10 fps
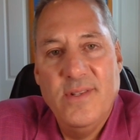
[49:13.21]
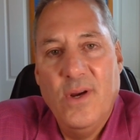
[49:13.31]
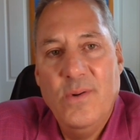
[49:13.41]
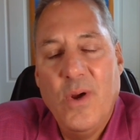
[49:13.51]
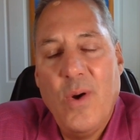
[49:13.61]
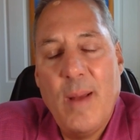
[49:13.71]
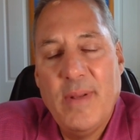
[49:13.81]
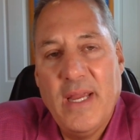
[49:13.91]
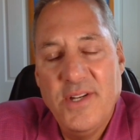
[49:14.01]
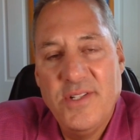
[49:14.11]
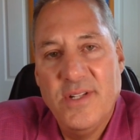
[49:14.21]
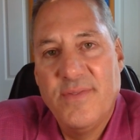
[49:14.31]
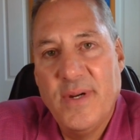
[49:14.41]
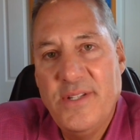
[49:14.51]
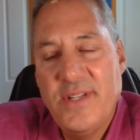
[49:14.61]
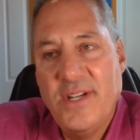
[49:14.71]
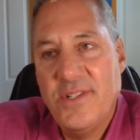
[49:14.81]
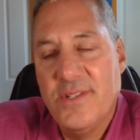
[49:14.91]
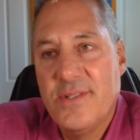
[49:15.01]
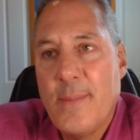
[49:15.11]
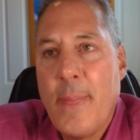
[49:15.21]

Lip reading: no obligation, free sessions.